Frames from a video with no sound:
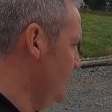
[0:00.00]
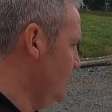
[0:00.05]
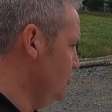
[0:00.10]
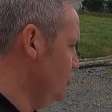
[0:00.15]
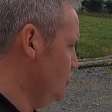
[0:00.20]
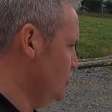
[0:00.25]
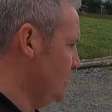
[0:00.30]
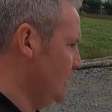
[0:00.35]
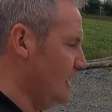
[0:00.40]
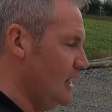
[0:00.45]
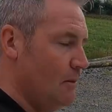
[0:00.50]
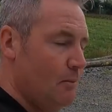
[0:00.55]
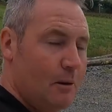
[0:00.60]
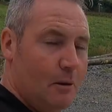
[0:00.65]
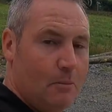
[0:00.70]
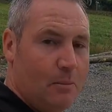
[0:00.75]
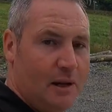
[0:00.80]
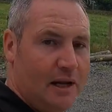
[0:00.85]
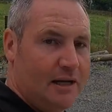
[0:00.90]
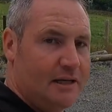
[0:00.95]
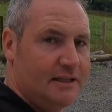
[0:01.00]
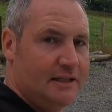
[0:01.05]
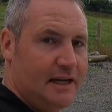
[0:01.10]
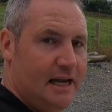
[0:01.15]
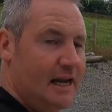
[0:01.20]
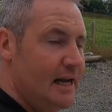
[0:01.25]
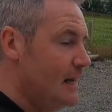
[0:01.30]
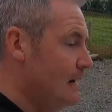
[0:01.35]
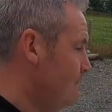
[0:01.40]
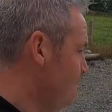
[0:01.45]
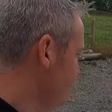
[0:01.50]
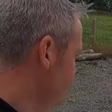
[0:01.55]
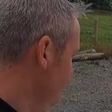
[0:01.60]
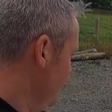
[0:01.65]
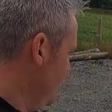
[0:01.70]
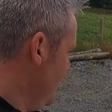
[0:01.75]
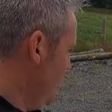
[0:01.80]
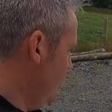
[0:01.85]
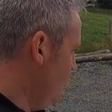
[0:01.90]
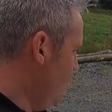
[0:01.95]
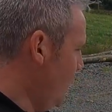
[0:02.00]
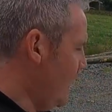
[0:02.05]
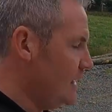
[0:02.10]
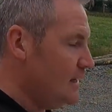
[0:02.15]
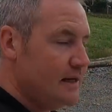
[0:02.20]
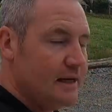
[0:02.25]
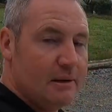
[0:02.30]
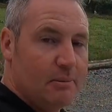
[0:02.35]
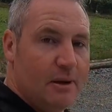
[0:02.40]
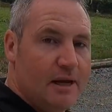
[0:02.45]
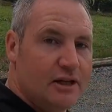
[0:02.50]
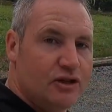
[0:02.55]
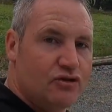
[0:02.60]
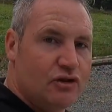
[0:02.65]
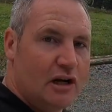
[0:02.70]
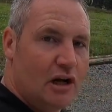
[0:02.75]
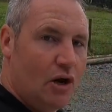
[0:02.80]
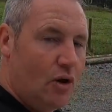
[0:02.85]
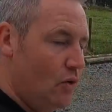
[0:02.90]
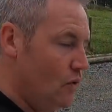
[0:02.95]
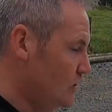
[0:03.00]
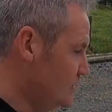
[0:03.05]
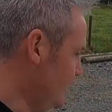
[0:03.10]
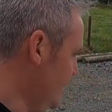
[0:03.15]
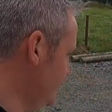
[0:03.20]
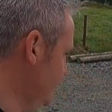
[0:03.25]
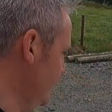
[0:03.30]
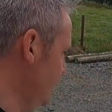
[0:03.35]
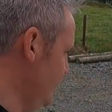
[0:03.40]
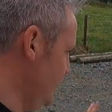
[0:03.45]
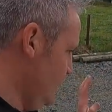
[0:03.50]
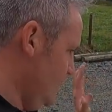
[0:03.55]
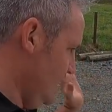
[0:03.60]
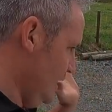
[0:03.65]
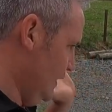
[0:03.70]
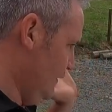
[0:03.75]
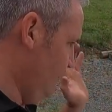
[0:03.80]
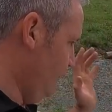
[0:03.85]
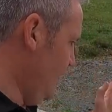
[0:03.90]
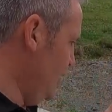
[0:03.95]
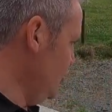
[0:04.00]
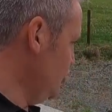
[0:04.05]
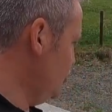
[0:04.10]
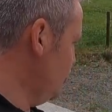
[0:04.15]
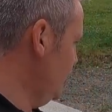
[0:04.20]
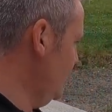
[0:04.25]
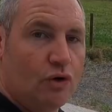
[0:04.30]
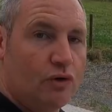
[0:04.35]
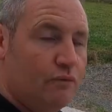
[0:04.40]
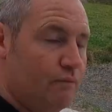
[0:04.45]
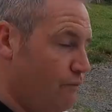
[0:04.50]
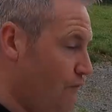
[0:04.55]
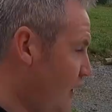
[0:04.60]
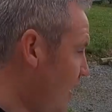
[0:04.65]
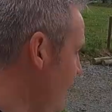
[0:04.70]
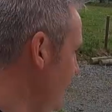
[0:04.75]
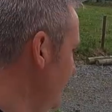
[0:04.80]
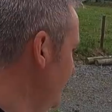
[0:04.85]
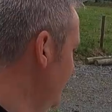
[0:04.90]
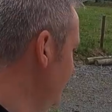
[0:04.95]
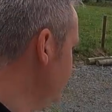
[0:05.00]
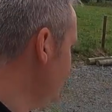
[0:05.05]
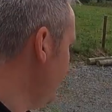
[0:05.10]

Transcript: I just said I get a bit of plate steel, weld it into place, drill the holes, and that's it. It's finished, took very little